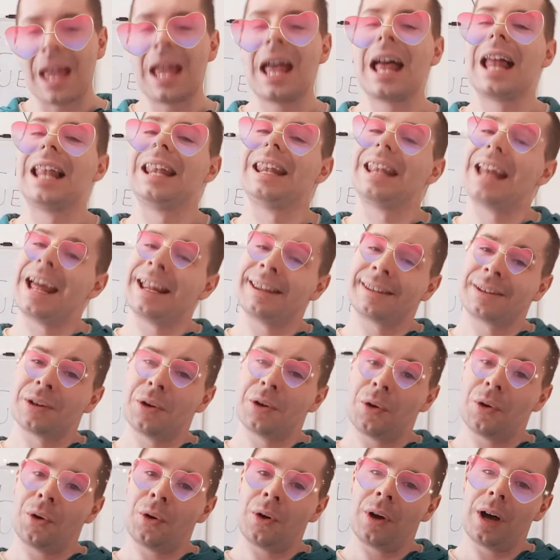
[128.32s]
Let's
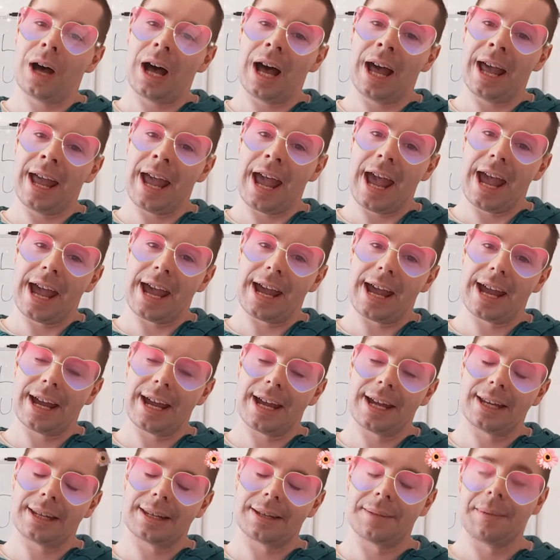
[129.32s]
go
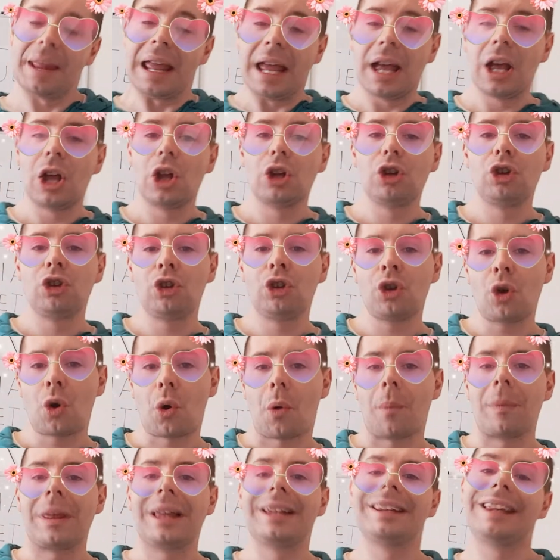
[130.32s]
ahead. So
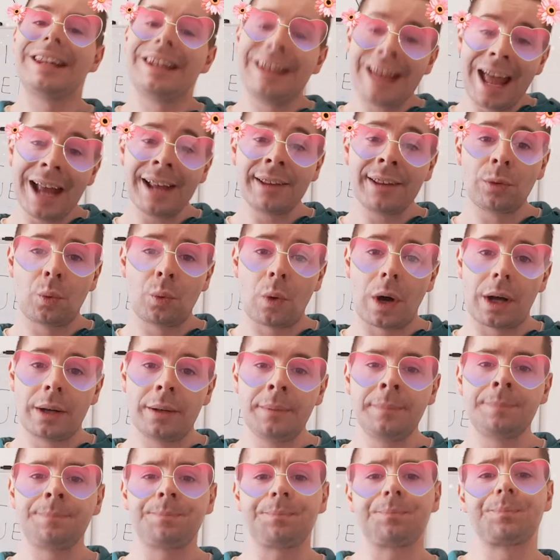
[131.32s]
the next
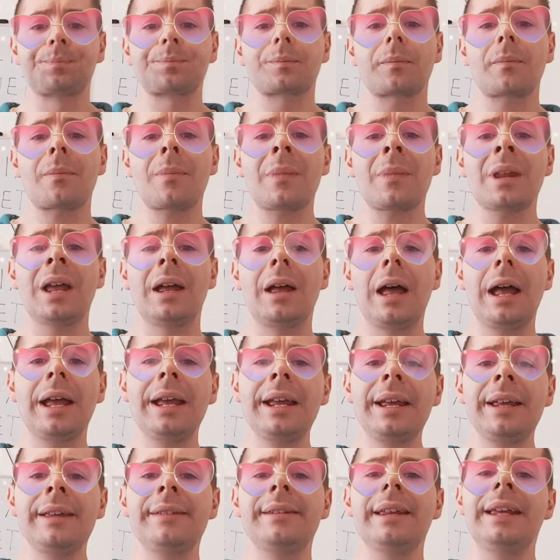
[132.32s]
one
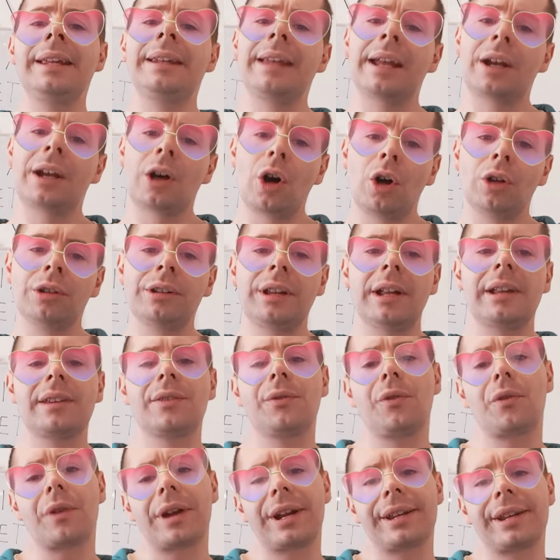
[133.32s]
is in a context,
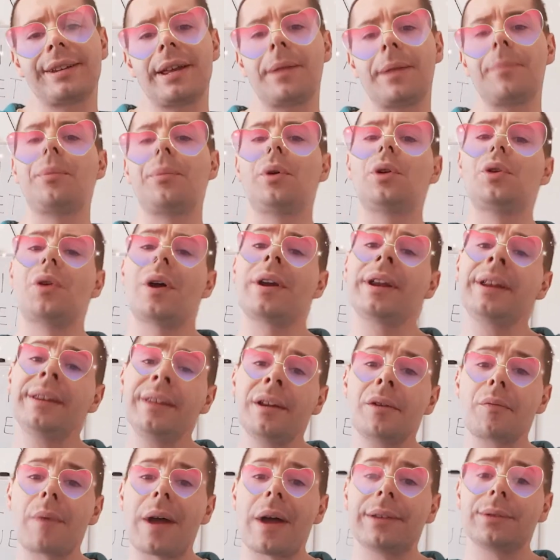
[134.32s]
for example, you're in the
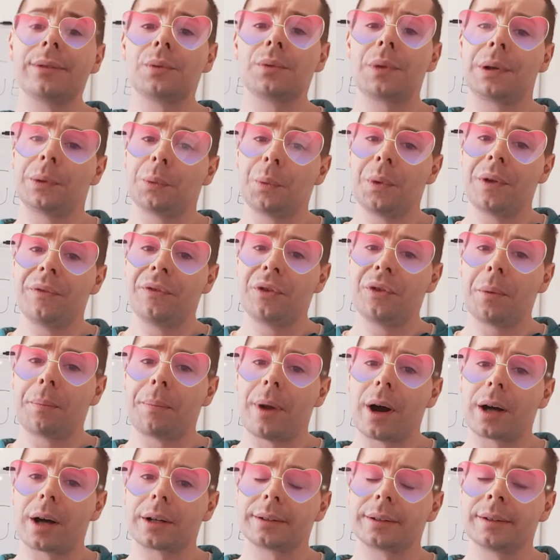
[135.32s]
restaurant with your
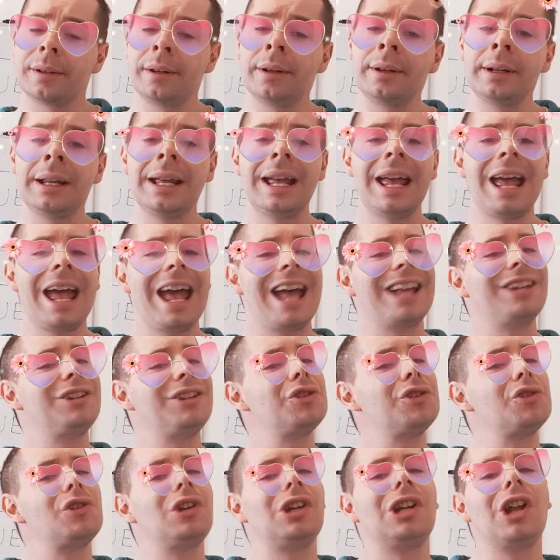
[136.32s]
partner and you
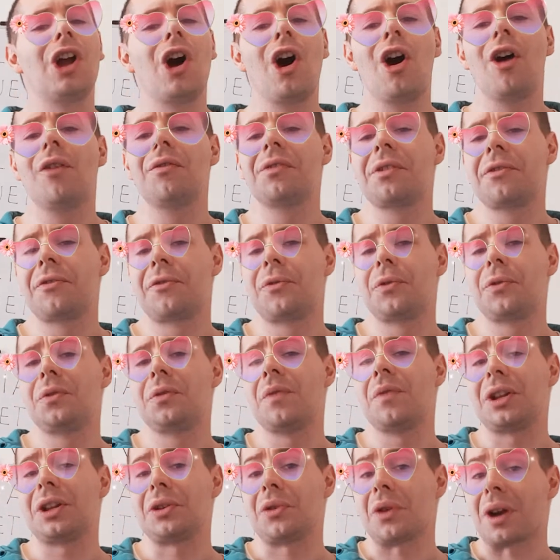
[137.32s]
love the food
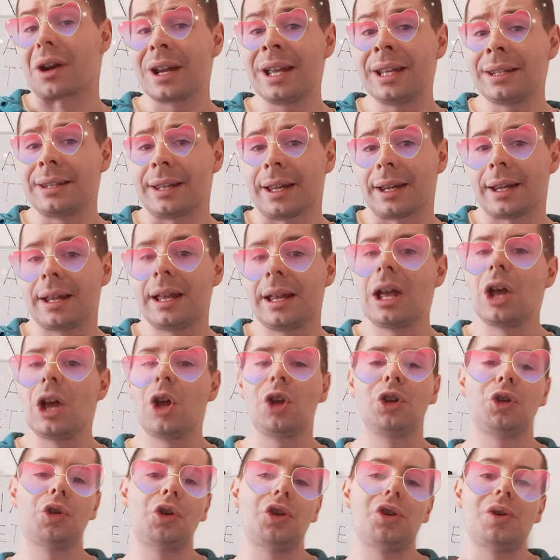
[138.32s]
that you are eating.
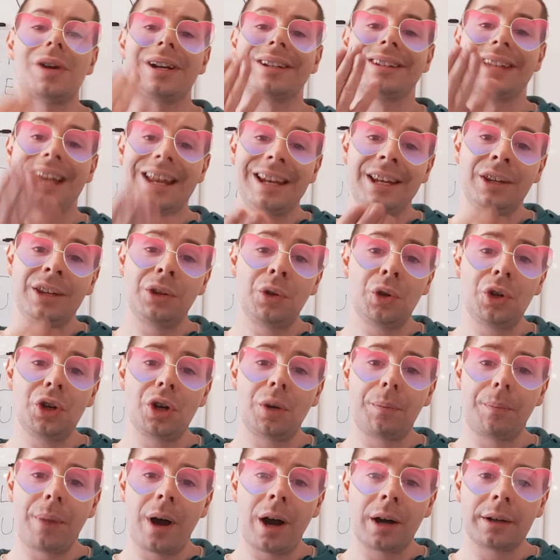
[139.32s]
So you are telling to your
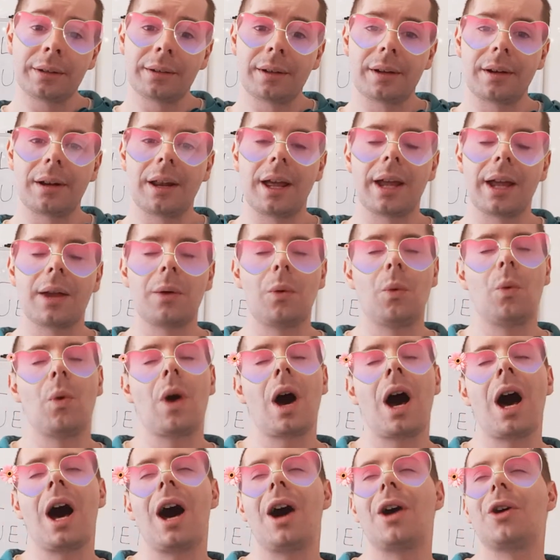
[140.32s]
partner like,
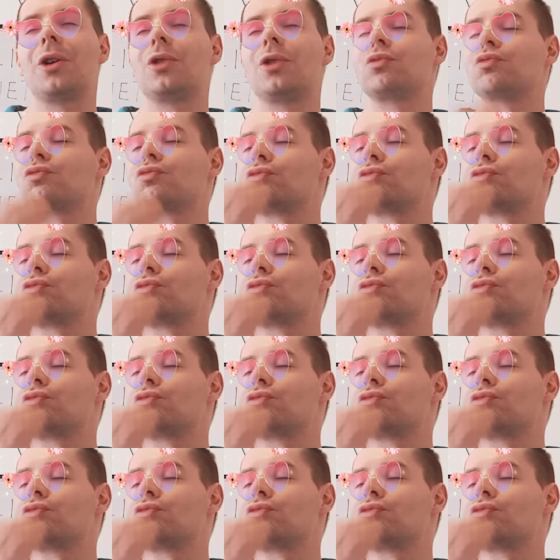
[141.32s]
wow.